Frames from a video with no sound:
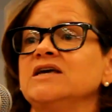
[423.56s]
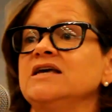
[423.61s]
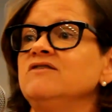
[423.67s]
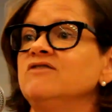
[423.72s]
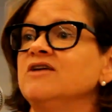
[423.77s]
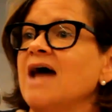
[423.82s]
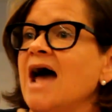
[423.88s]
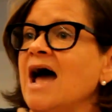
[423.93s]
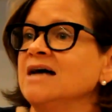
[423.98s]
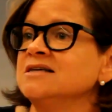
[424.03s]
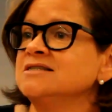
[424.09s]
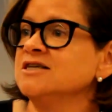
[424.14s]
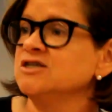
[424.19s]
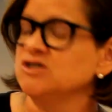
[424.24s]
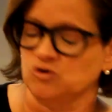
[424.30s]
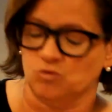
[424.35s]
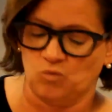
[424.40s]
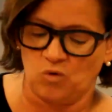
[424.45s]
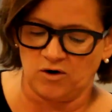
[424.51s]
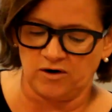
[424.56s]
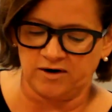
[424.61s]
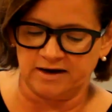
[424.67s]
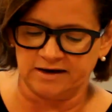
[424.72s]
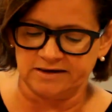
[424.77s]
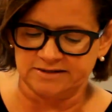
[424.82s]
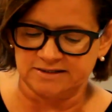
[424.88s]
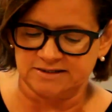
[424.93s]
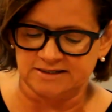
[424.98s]
even as its work
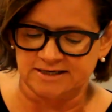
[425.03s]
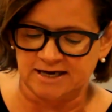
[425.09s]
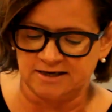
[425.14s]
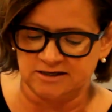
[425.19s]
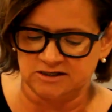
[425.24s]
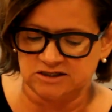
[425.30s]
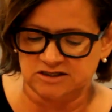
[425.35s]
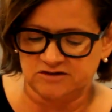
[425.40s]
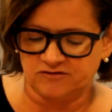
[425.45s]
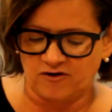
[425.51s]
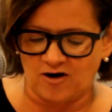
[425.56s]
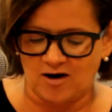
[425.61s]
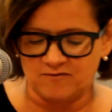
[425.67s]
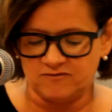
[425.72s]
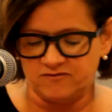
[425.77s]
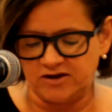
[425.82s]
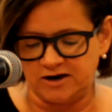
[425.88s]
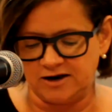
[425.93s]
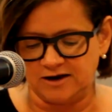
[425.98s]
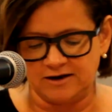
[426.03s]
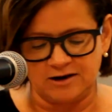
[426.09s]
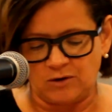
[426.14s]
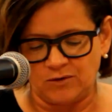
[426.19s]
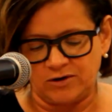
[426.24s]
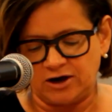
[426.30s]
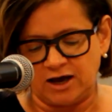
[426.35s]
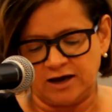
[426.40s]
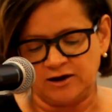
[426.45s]
stems from video,
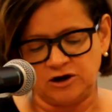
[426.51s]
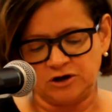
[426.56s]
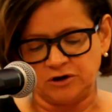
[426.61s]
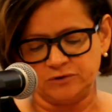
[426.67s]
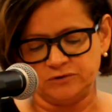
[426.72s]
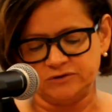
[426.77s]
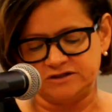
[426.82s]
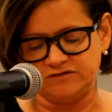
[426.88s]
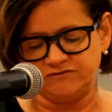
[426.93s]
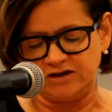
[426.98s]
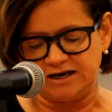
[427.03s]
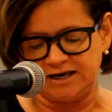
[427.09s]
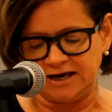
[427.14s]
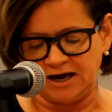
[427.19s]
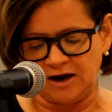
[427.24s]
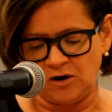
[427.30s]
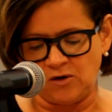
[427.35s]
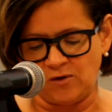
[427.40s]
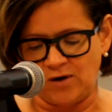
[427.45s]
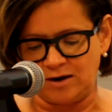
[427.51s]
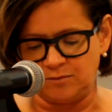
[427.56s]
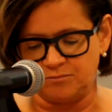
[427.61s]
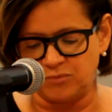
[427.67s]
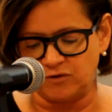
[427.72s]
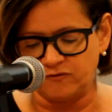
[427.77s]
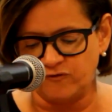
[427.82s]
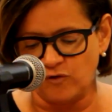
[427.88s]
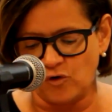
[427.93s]
includes video and
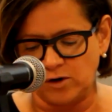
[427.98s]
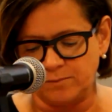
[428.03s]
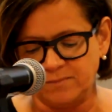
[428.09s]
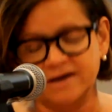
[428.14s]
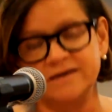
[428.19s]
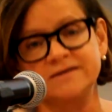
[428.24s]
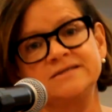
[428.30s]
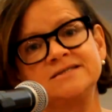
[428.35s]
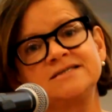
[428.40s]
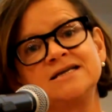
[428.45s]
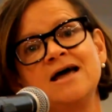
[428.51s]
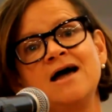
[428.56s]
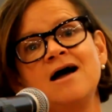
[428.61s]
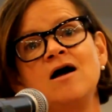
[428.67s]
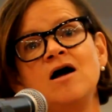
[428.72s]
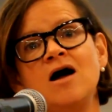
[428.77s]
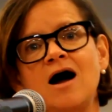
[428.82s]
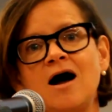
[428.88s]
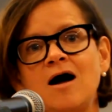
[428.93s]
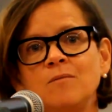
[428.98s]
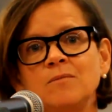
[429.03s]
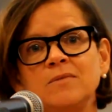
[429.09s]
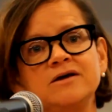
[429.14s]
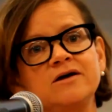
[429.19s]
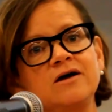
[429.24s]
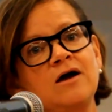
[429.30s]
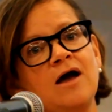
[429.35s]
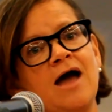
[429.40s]
performance,
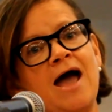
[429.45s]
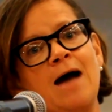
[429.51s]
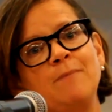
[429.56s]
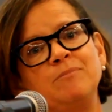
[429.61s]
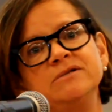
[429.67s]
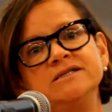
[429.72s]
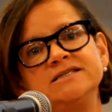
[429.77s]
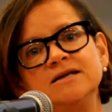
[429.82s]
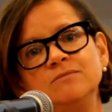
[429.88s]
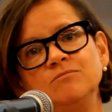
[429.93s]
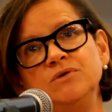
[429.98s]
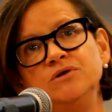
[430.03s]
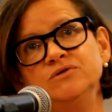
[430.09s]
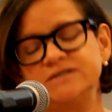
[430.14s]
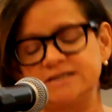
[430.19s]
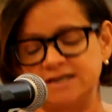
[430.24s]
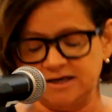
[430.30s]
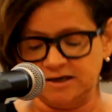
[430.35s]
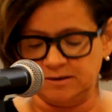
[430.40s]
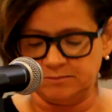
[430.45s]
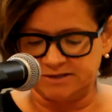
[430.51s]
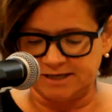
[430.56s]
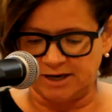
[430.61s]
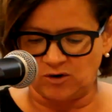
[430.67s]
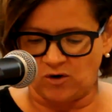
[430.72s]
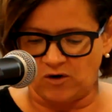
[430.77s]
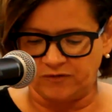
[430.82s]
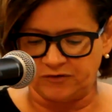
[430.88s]
it happens in museums
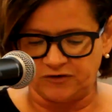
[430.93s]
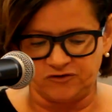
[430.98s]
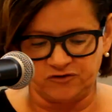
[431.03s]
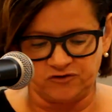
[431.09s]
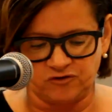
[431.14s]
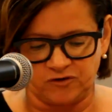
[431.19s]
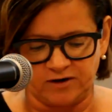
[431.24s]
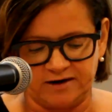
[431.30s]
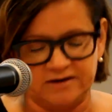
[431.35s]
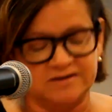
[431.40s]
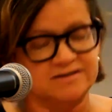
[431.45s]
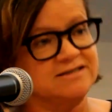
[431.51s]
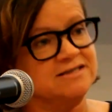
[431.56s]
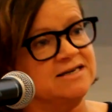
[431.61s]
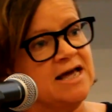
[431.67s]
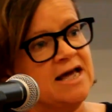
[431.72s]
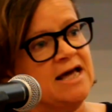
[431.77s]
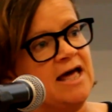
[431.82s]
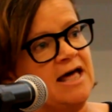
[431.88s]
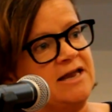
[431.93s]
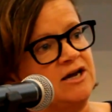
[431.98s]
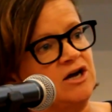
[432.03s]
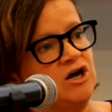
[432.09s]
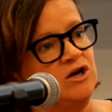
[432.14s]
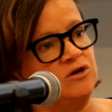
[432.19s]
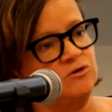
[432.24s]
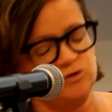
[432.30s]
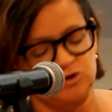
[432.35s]
and on the streets, and
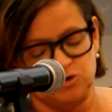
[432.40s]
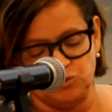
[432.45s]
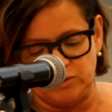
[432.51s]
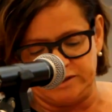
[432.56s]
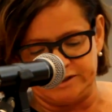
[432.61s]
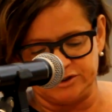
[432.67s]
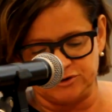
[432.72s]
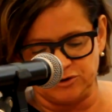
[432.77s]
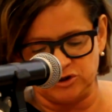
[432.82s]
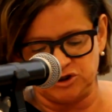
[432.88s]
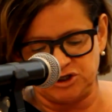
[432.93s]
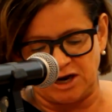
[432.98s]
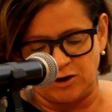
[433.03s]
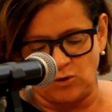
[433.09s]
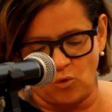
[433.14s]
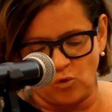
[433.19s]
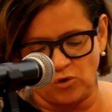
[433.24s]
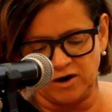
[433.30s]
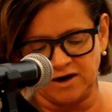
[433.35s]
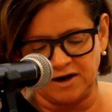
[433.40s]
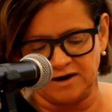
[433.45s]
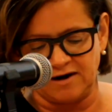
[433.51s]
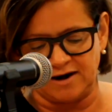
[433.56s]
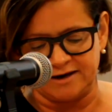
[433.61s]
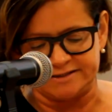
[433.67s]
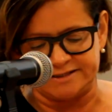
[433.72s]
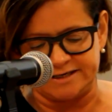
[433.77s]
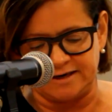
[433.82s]
includes research and
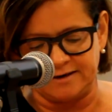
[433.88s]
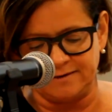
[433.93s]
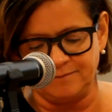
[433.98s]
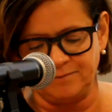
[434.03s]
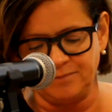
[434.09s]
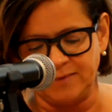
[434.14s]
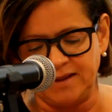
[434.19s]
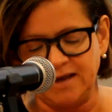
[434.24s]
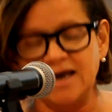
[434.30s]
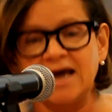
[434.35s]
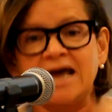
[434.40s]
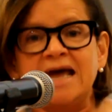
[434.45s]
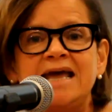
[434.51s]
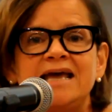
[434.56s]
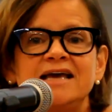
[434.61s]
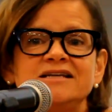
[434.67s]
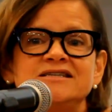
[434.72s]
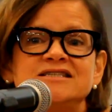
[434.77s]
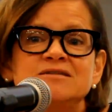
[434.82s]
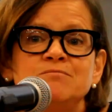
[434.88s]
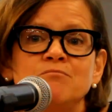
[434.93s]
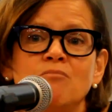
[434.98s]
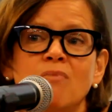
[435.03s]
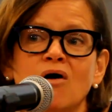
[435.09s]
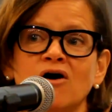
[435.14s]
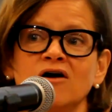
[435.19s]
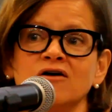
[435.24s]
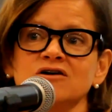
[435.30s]
organizing, it's
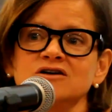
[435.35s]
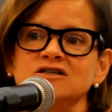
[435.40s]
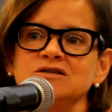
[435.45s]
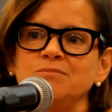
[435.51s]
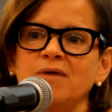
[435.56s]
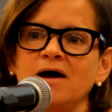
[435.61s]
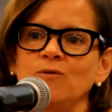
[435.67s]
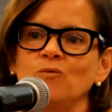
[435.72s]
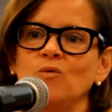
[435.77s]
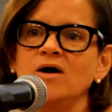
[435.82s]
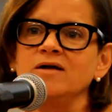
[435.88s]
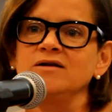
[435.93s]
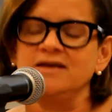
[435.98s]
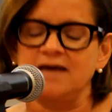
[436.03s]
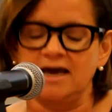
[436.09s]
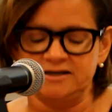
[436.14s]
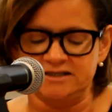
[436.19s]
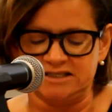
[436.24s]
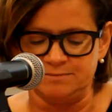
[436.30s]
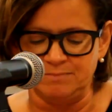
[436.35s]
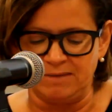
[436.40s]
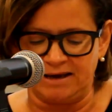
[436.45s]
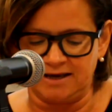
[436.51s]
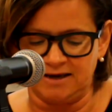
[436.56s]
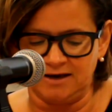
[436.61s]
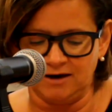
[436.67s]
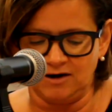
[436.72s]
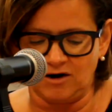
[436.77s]
marked by what Yates
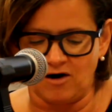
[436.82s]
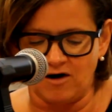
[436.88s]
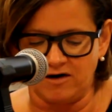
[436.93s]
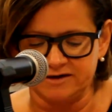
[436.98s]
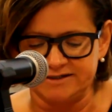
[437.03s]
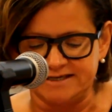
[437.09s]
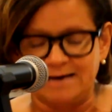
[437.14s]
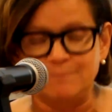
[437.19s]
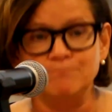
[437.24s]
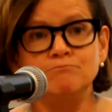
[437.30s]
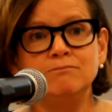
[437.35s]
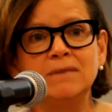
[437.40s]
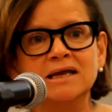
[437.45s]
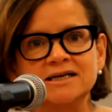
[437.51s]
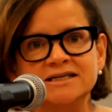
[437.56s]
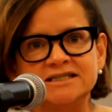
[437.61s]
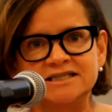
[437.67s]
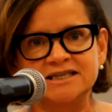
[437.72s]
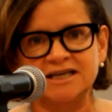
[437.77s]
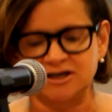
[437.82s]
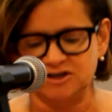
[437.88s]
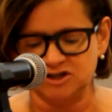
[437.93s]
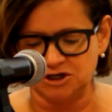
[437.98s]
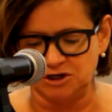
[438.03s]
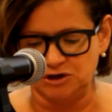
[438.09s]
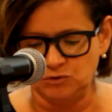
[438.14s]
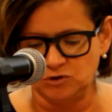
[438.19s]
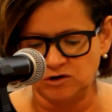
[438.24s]
McKee calls a
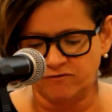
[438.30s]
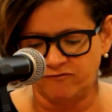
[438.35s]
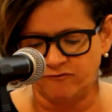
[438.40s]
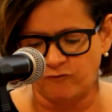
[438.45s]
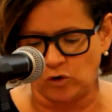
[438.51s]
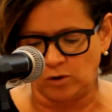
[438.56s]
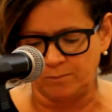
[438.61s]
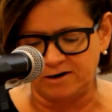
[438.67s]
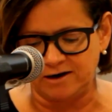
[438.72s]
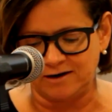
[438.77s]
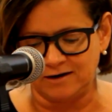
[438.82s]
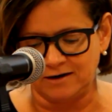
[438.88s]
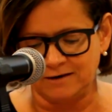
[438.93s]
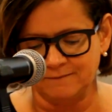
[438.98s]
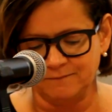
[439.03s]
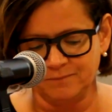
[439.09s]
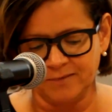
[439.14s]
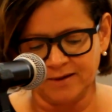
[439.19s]
militant uniformity.